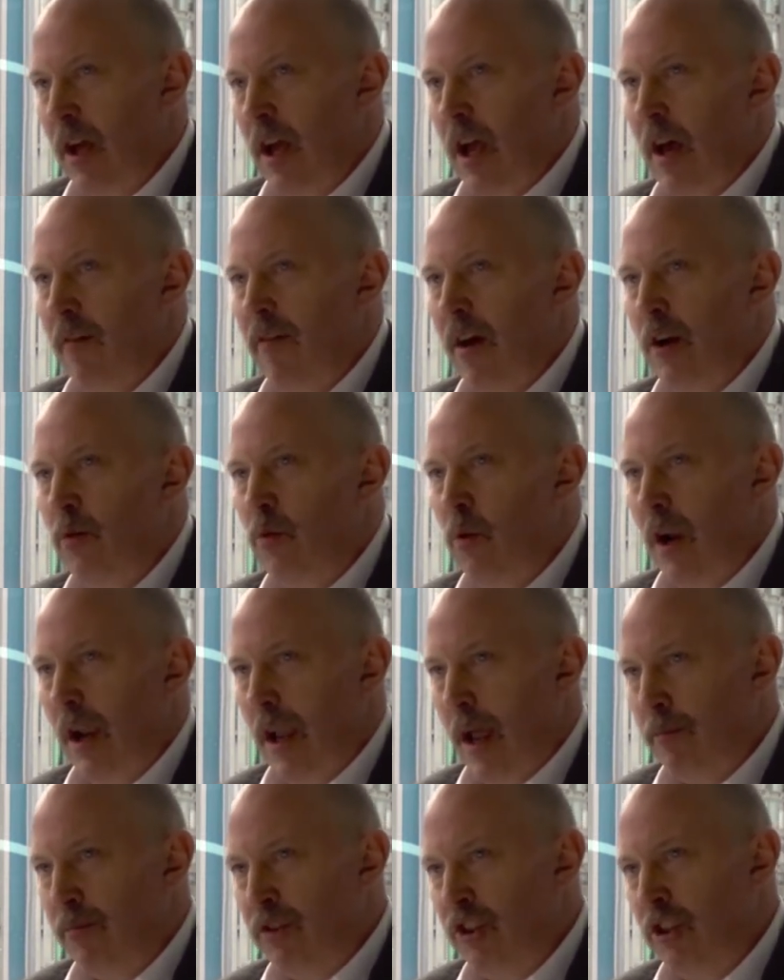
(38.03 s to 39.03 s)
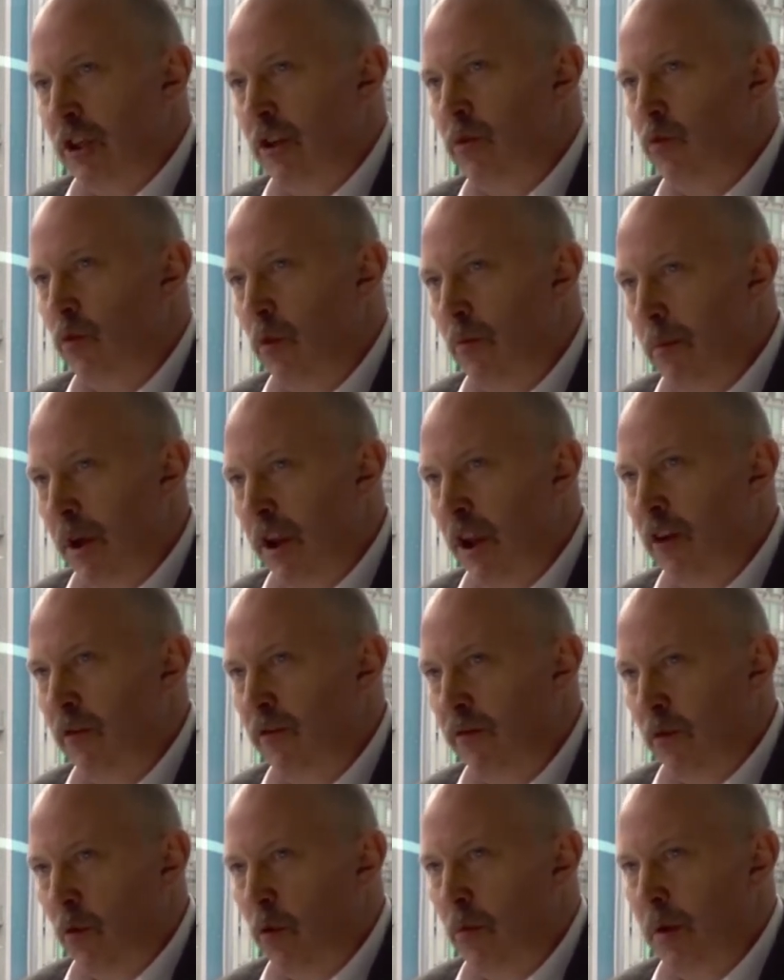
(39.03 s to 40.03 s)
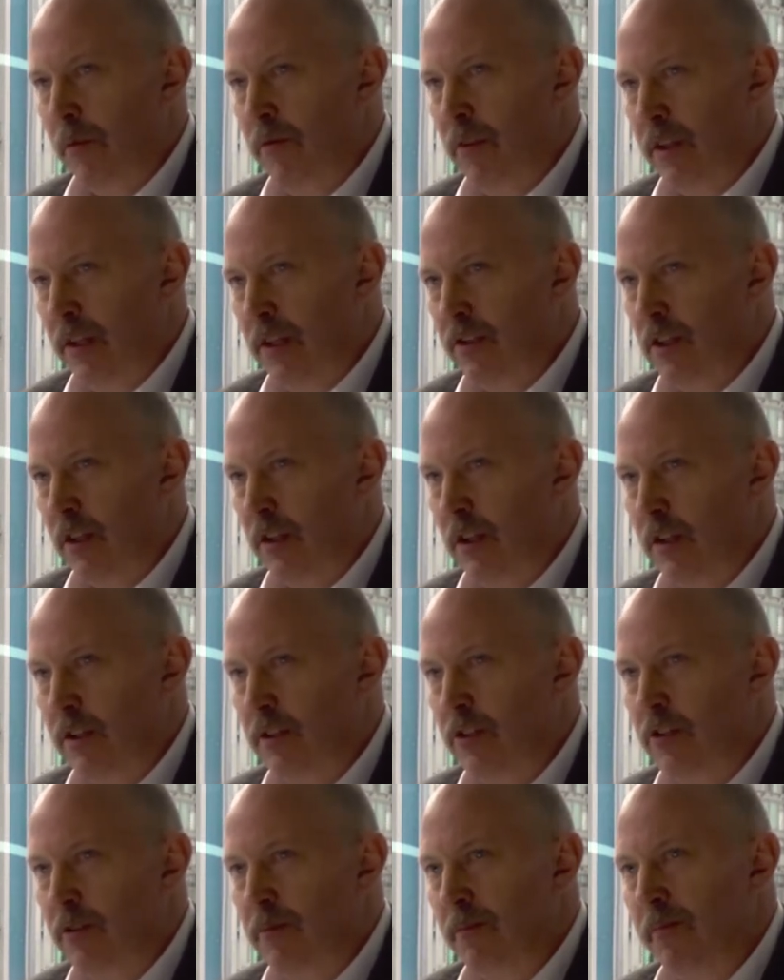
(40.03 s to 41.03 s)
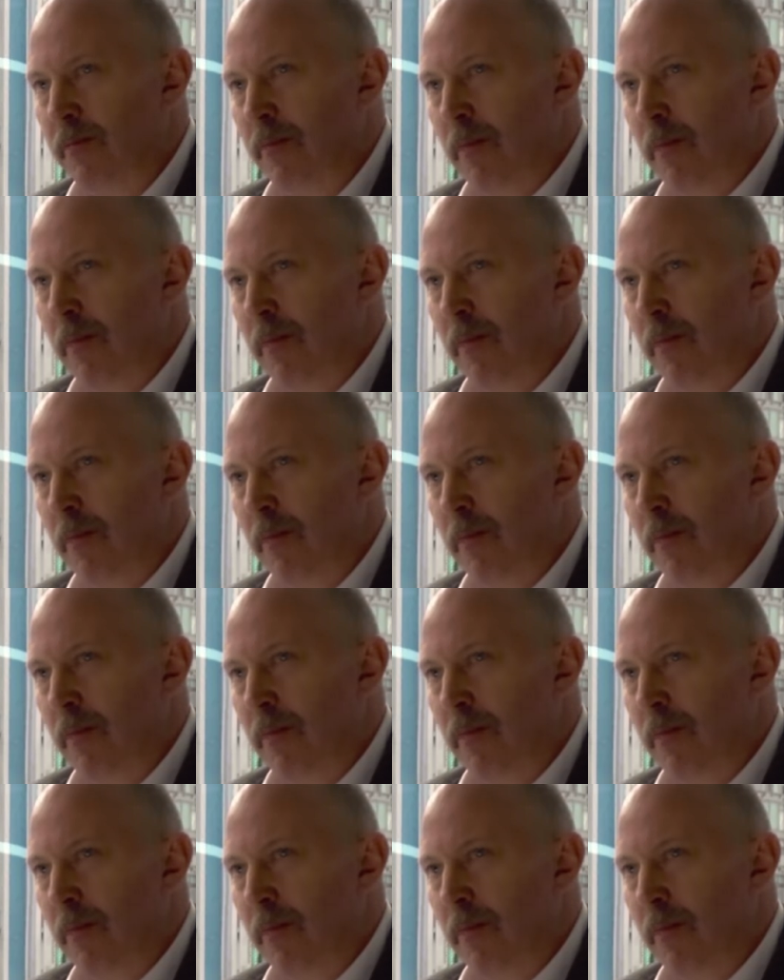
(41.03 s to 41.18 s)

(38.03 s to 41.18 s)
have a relapsing remitting form of the disease.